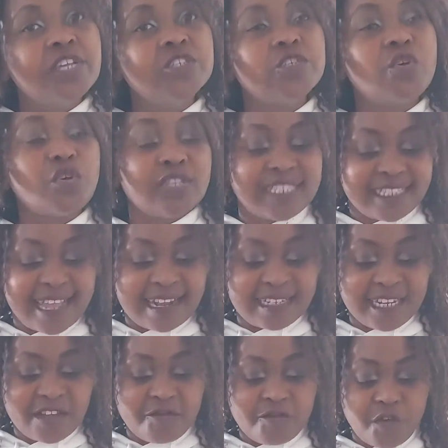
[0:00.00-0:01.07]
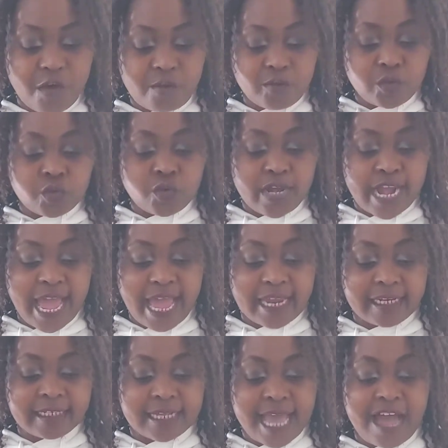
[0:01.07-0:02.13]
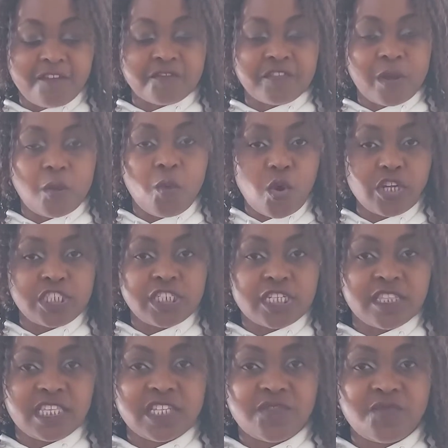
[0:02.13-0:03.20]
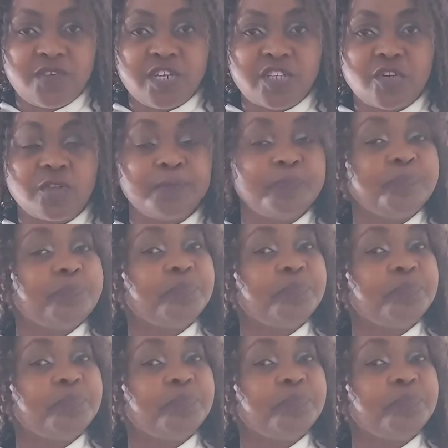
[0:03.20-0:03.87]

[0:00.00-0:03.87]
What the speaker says: So starting from tonight, after watching this video,